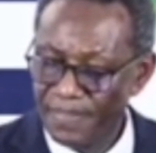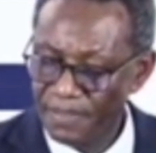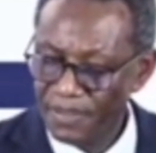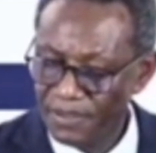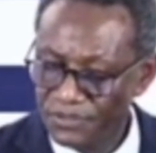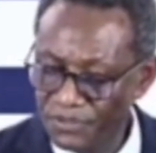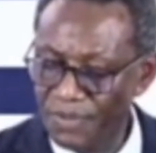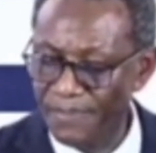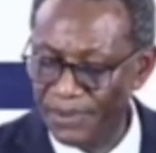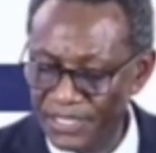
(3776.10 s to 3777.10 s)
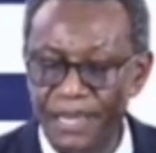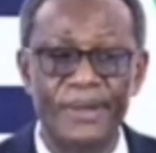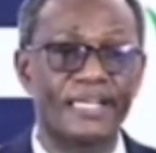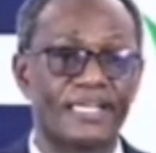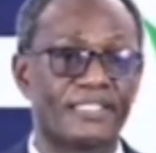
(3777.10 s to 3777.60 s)
Sumo
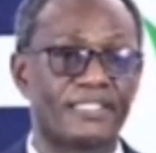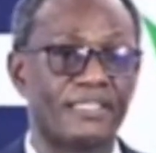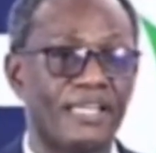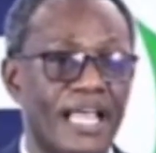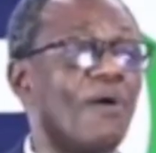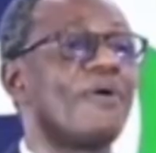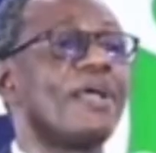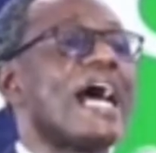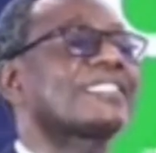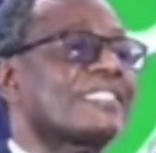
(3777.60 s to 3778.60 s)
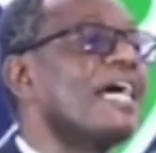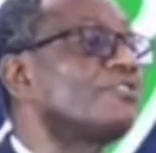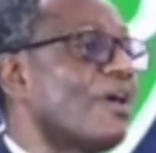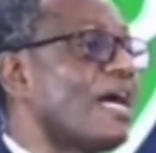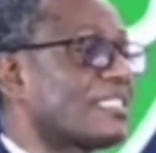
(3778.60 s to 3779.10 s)
Market. And we assigned
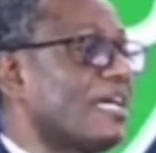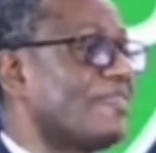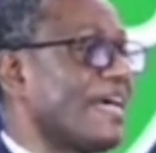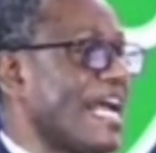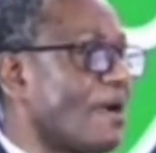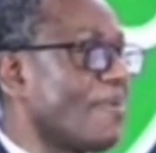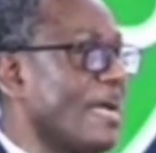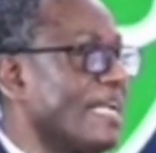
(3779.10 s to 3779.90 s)
to ourselves the young men.